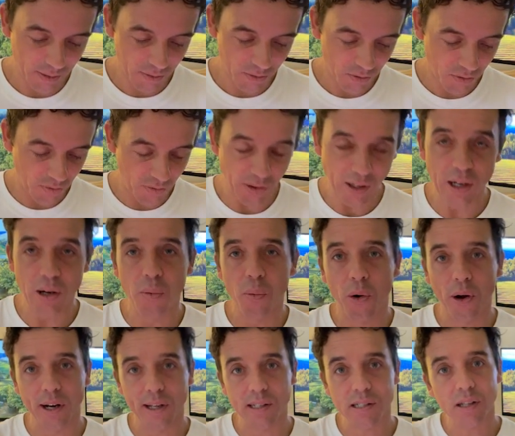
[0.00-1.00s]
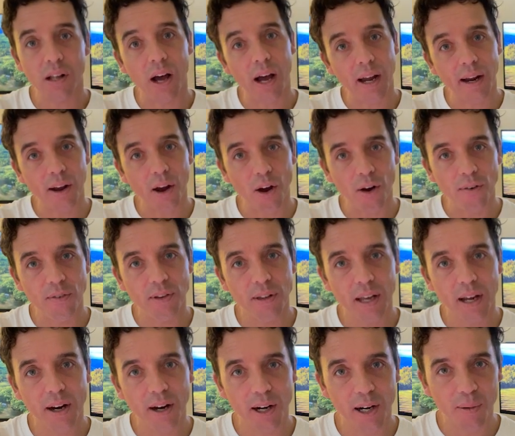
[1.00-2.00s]
feel what it's like over
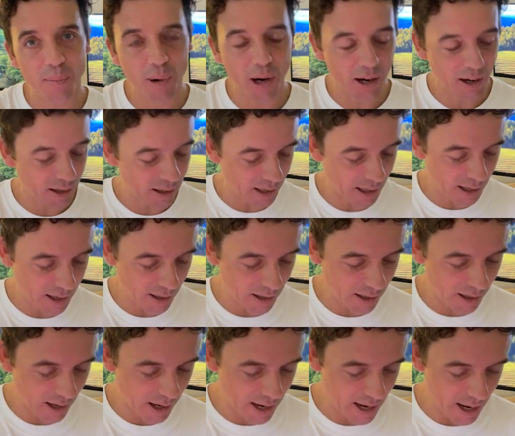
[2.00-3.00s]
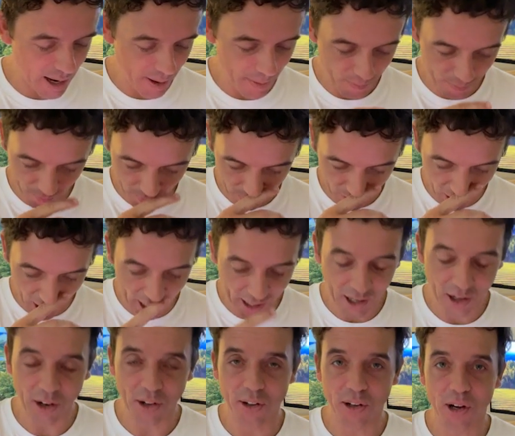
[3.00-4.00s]
there in America. I
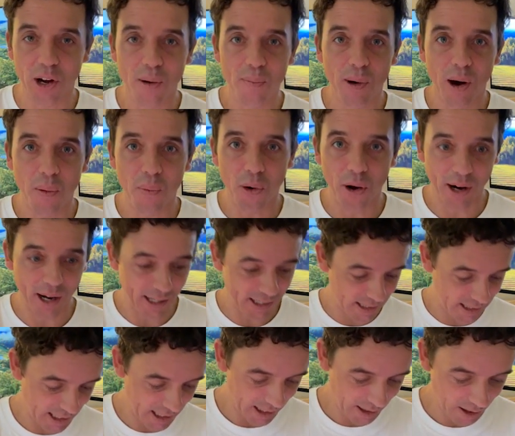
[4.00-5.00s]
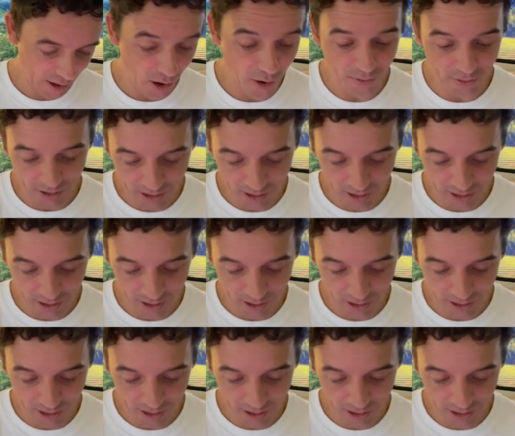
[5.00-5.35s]
can only go by what I see over